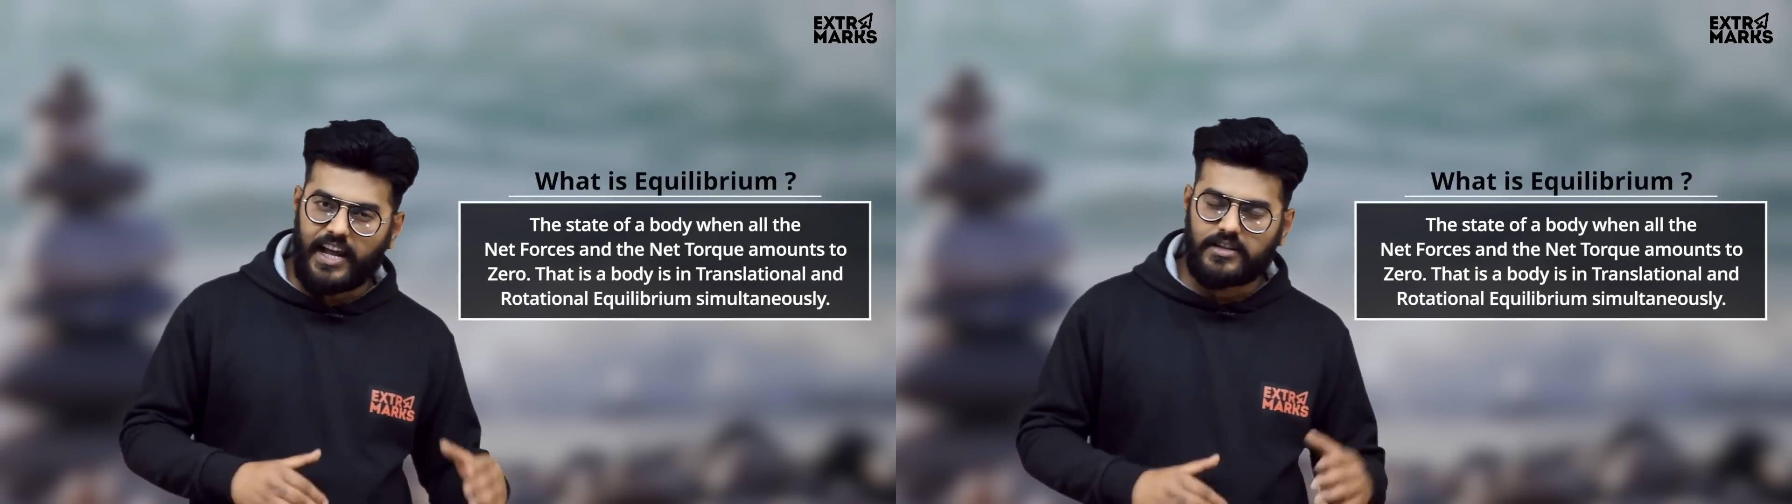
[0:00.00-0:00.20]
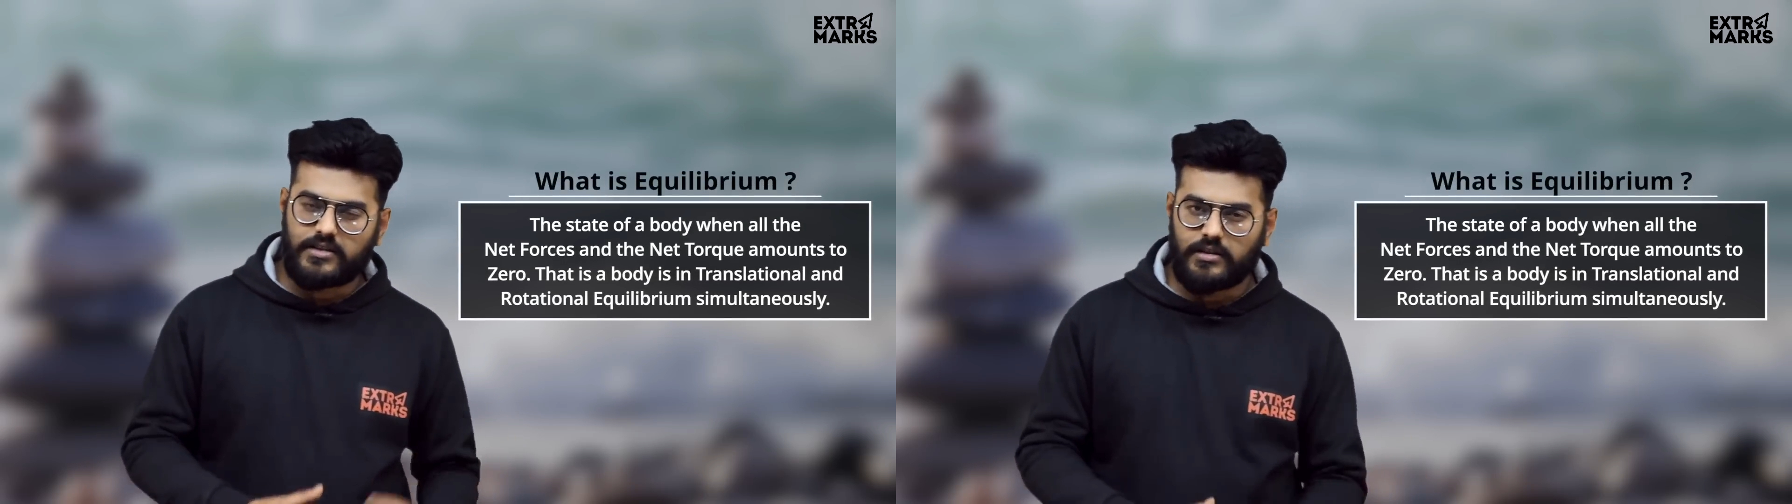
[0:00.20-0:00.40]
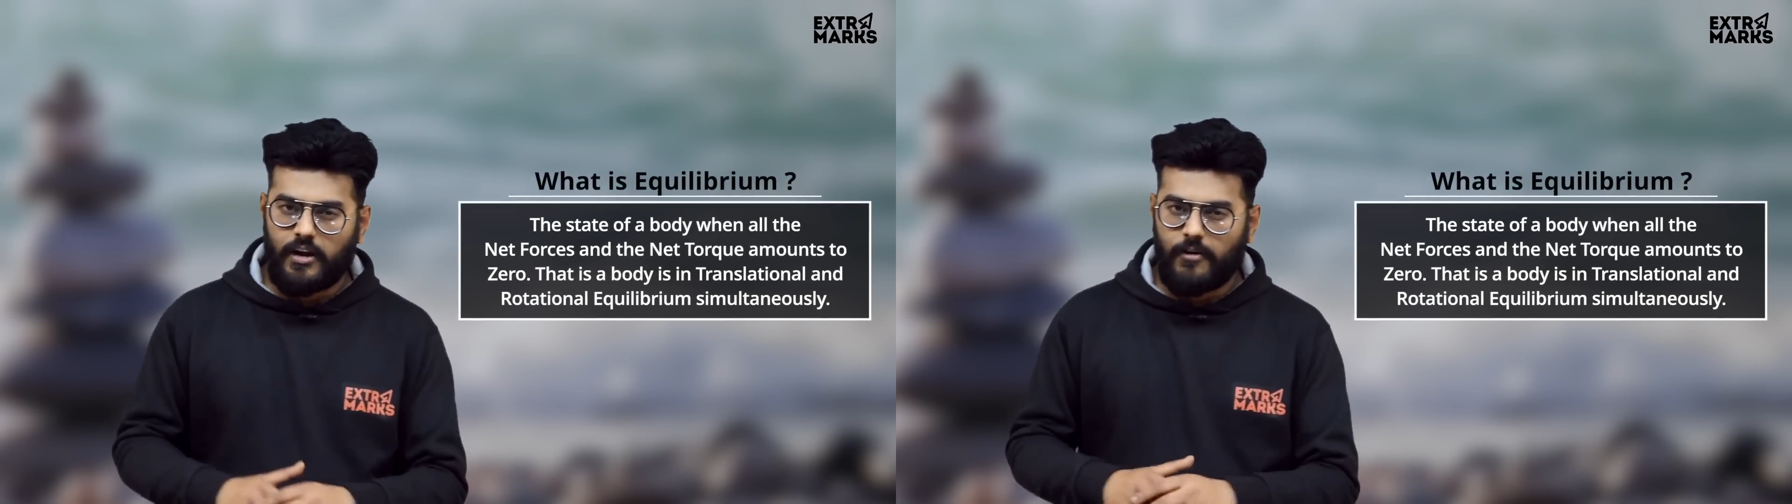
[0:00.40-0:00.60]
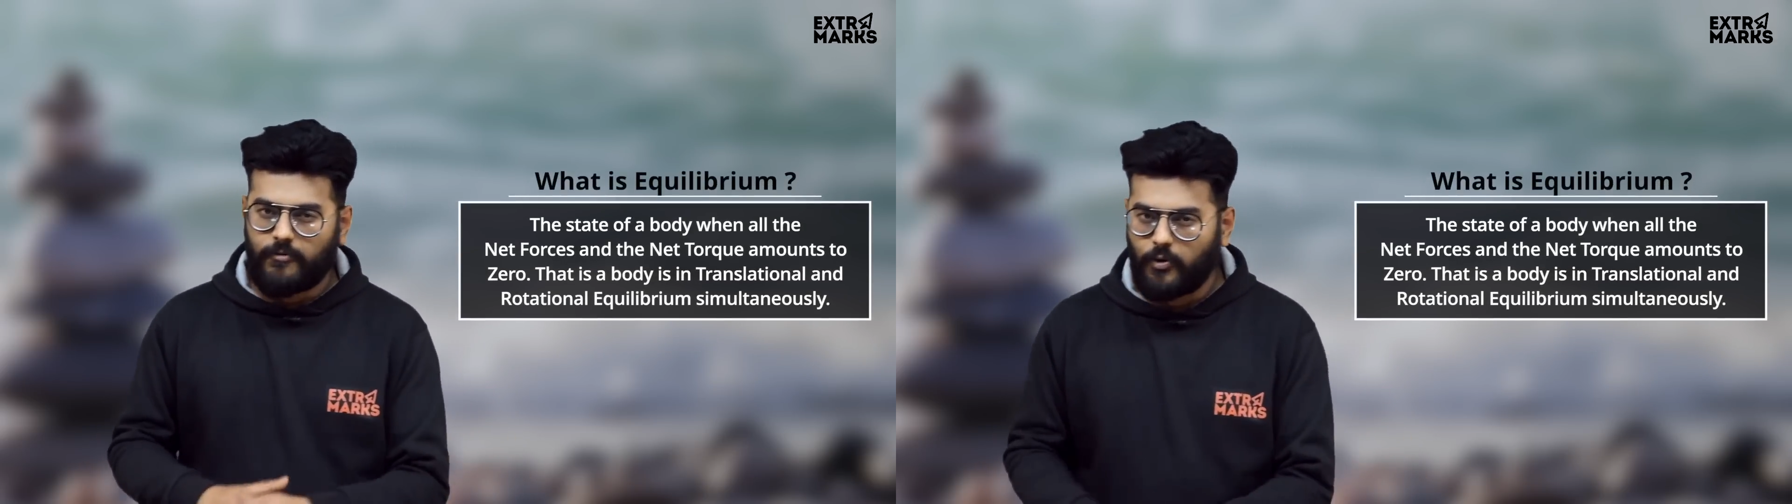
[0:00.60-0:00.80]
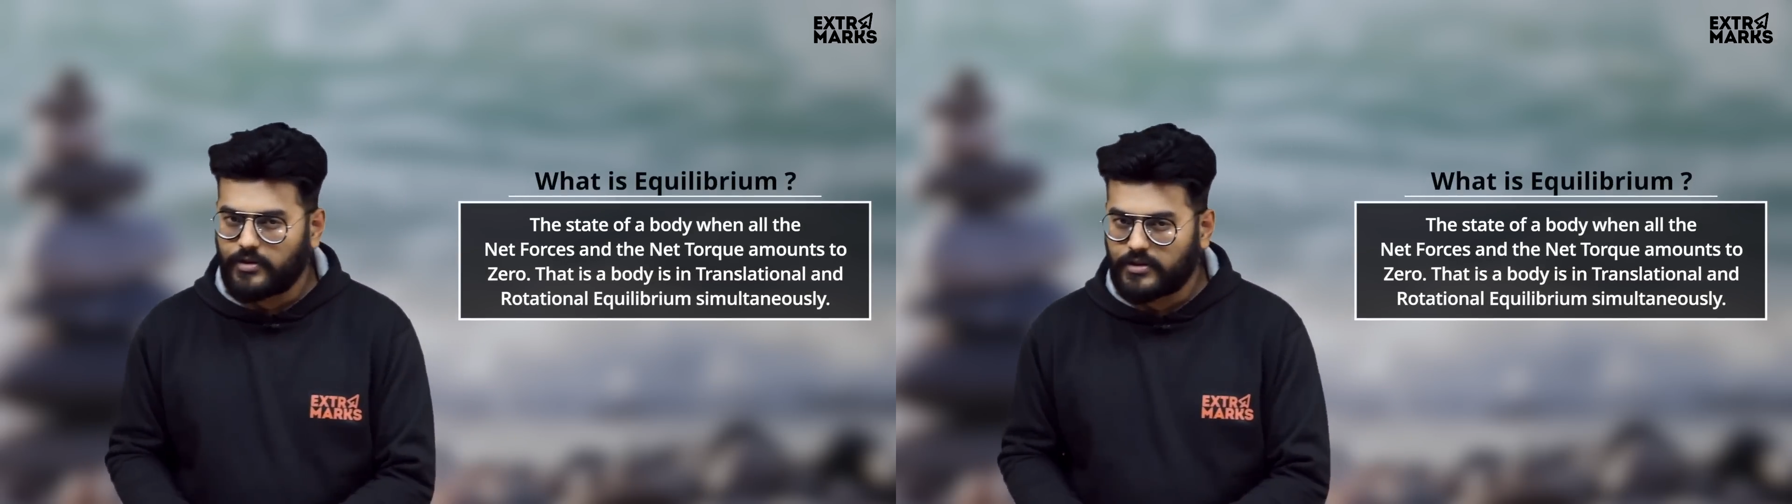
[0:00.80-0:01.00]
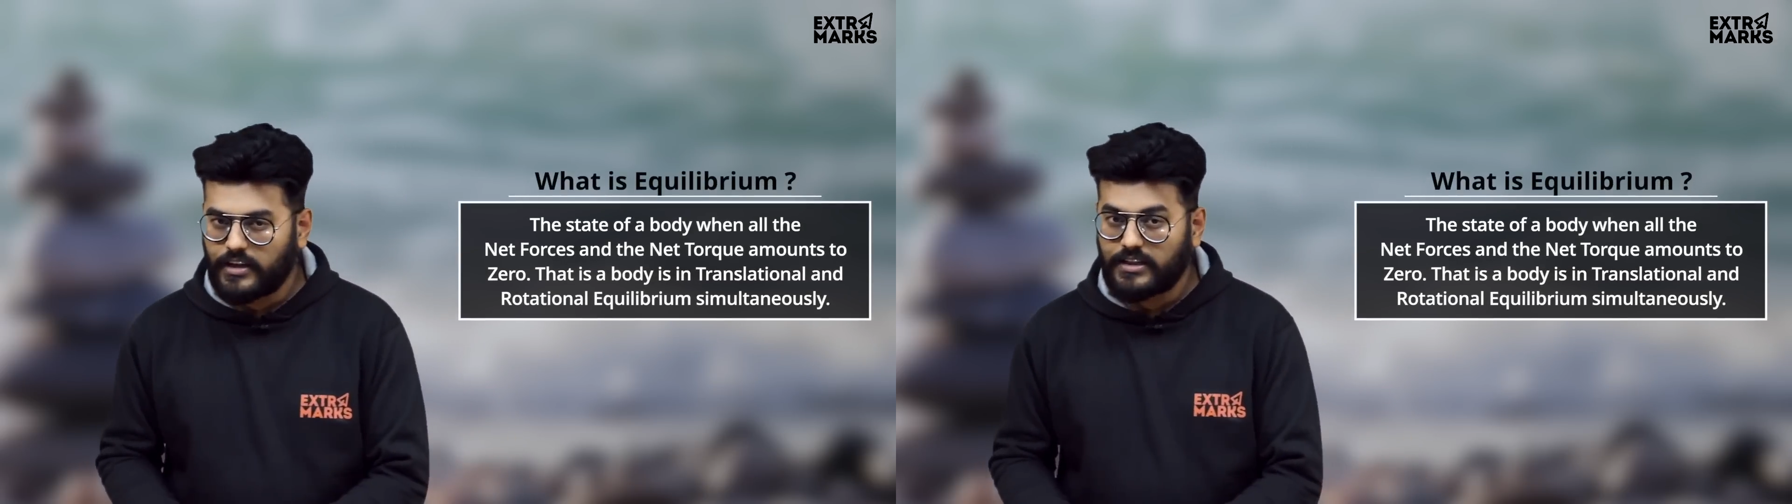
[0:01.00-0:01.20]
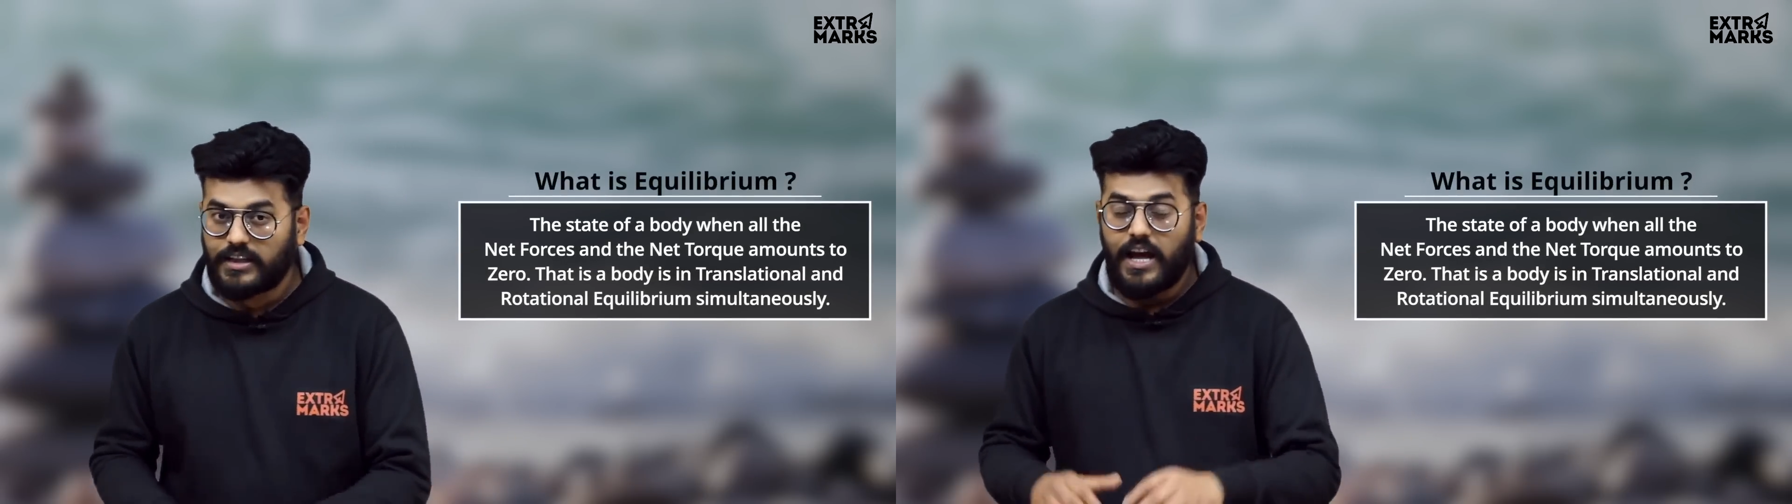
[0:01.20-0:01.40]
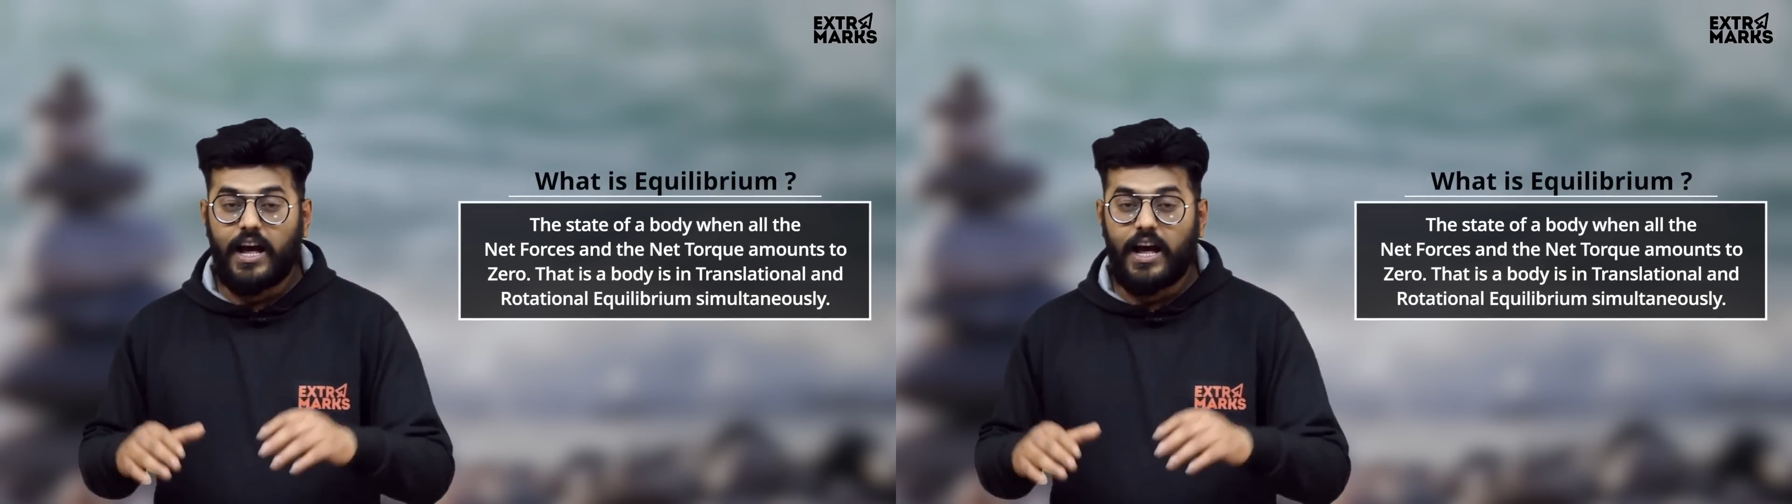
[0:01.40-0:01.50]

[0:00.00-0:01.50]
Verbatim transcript: external forces